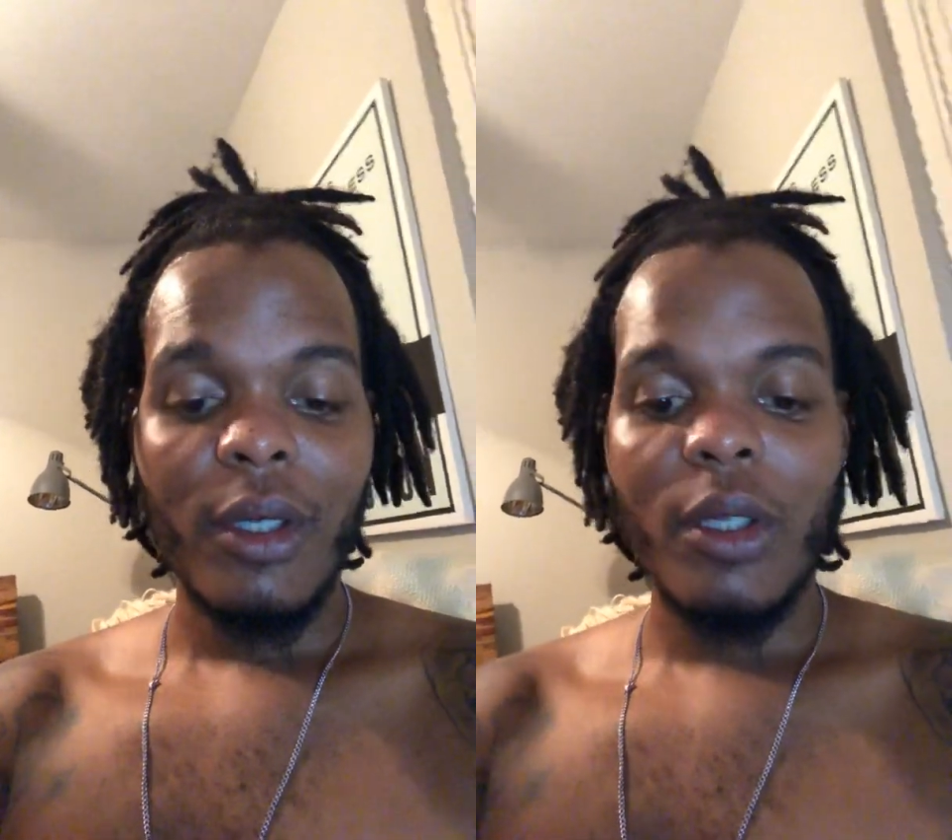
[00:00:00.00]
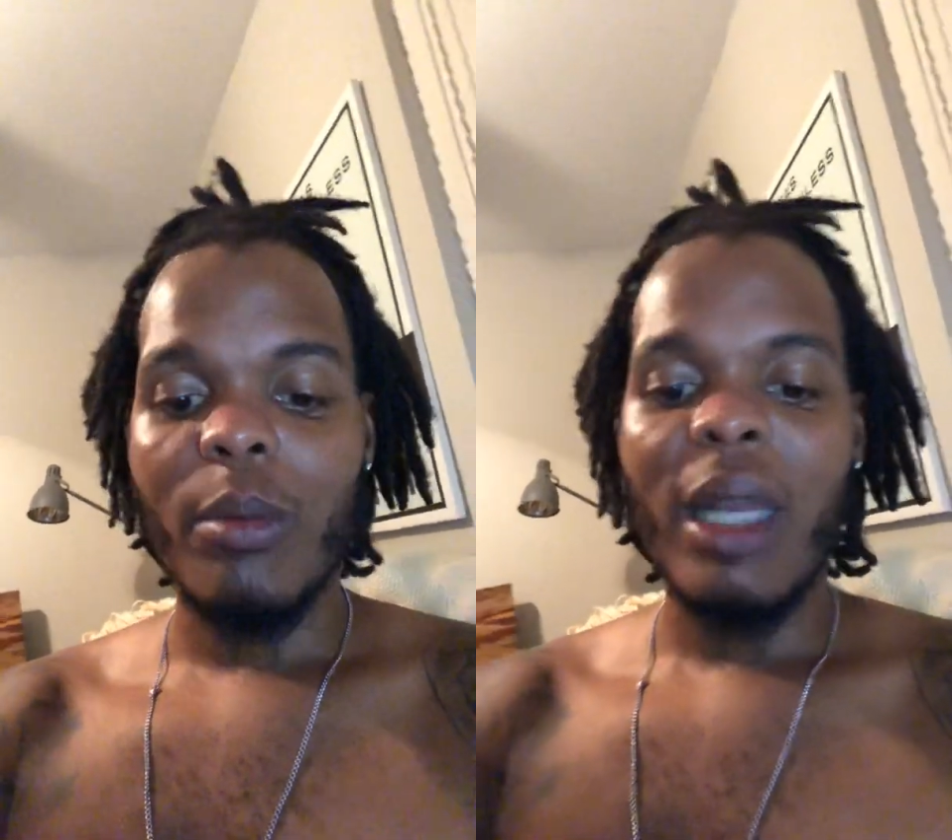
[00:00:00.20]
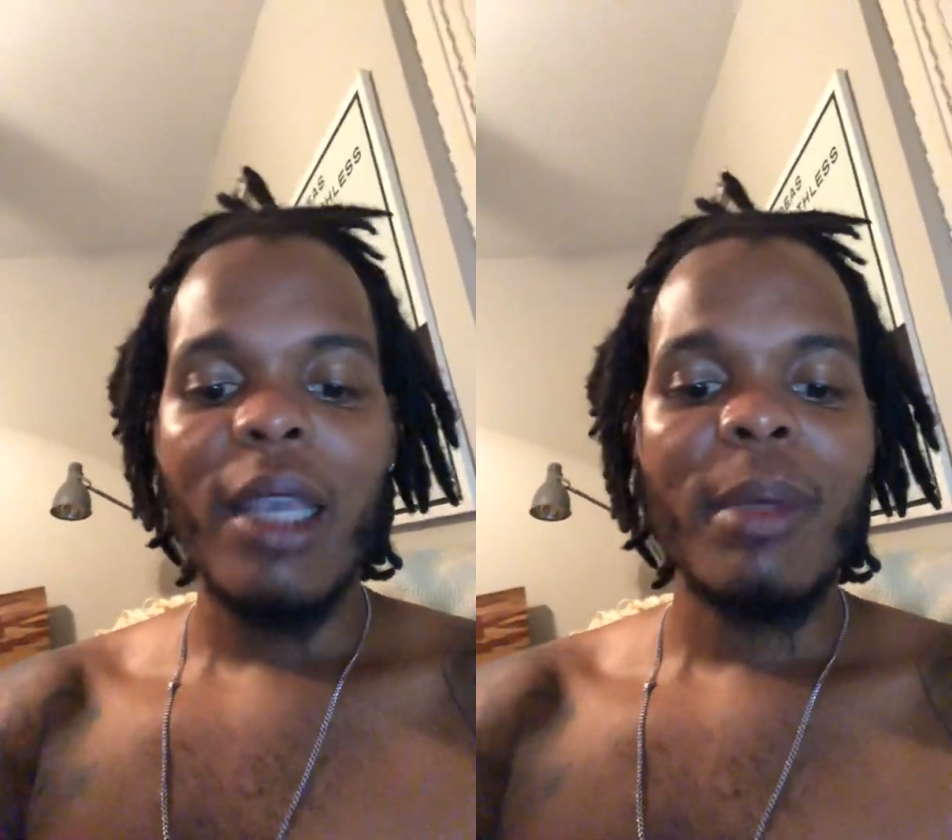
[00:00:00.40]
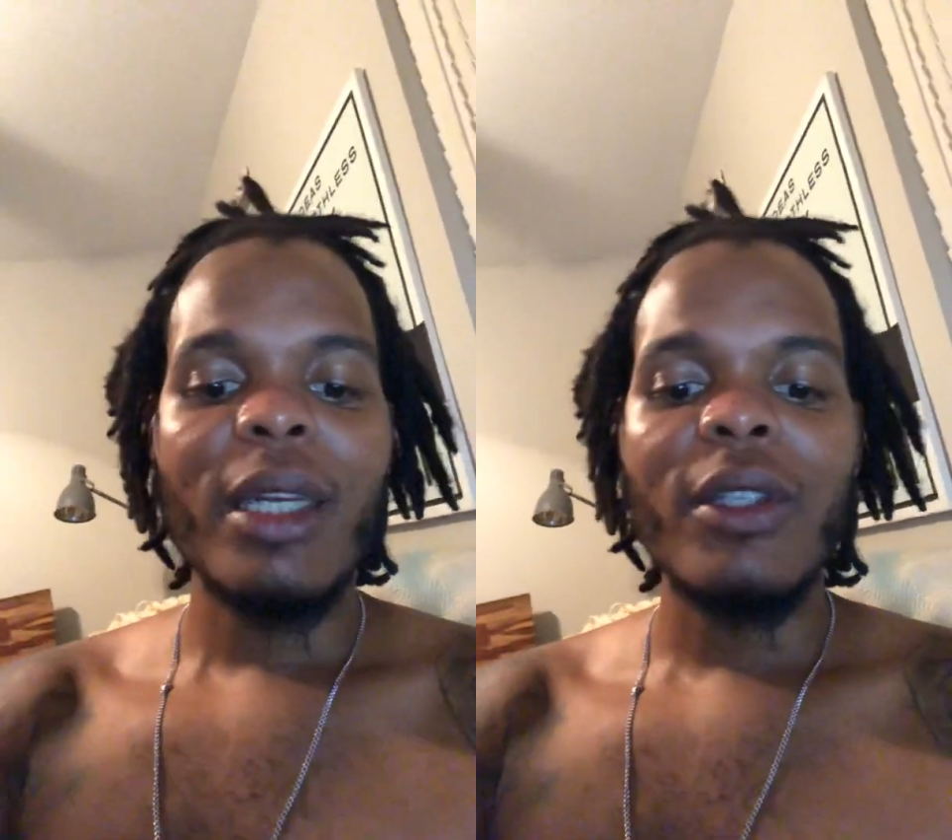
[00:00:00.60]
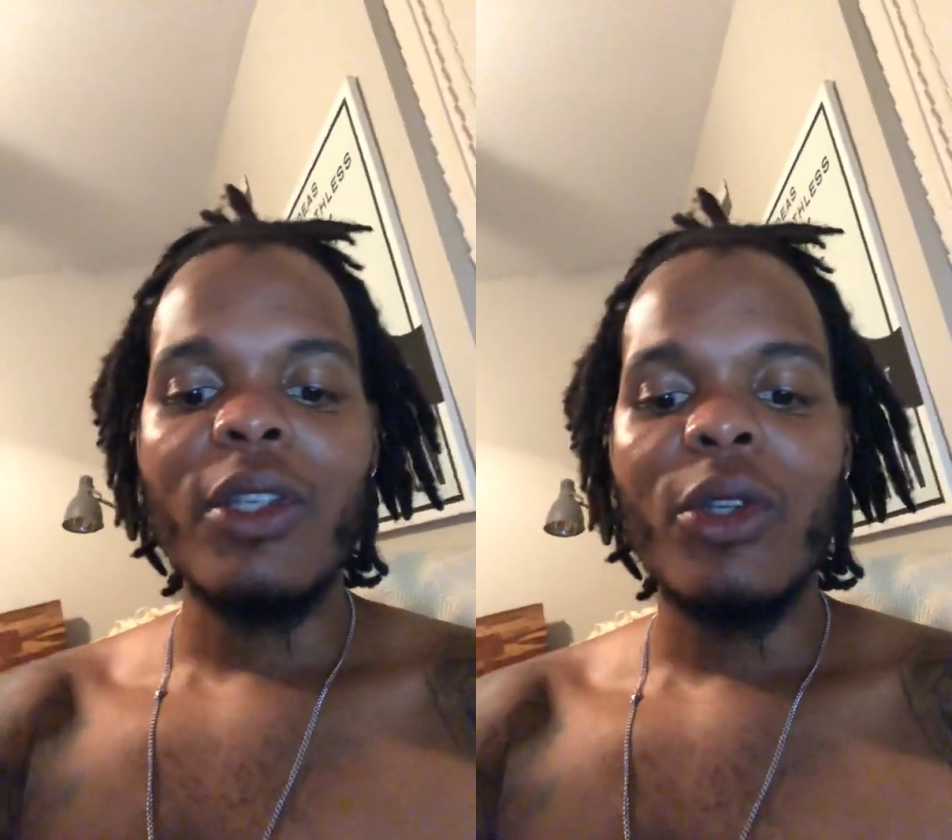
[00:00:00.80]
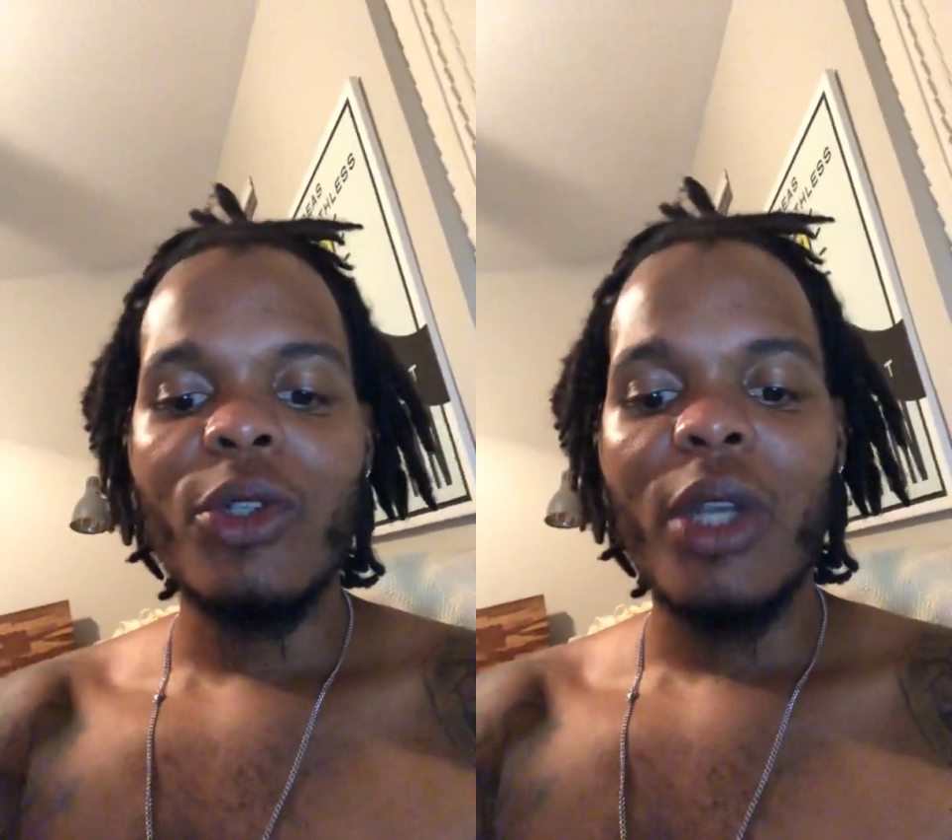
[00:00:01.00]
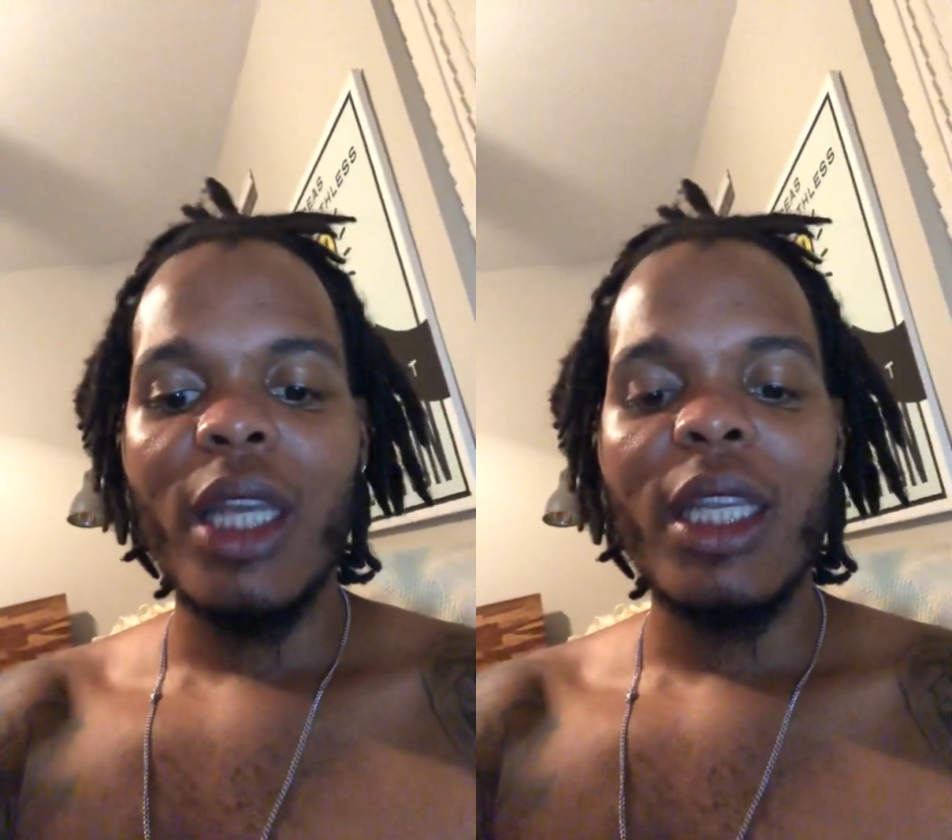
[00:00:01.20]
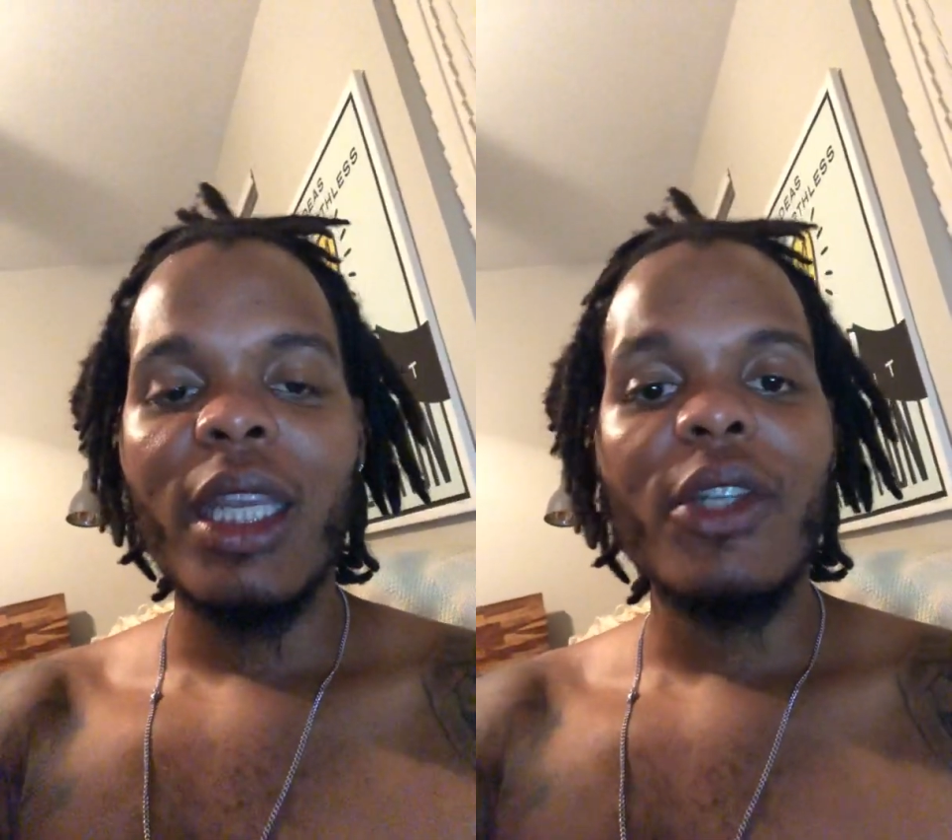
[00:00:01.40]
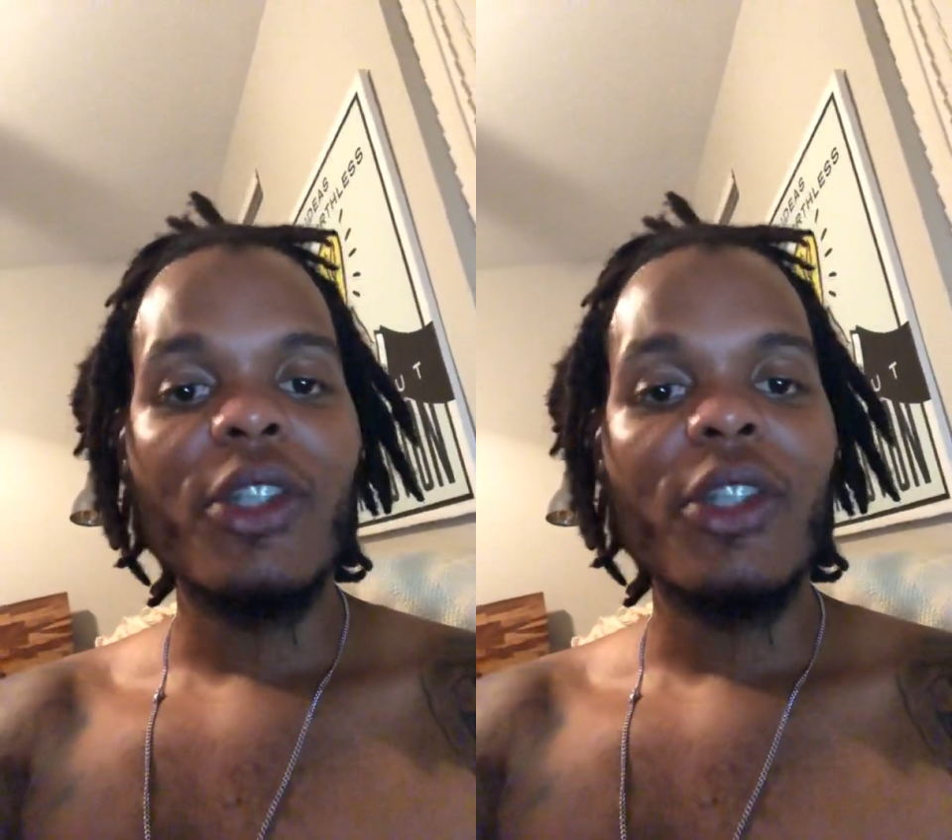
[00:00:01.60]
The black man is still trying to catch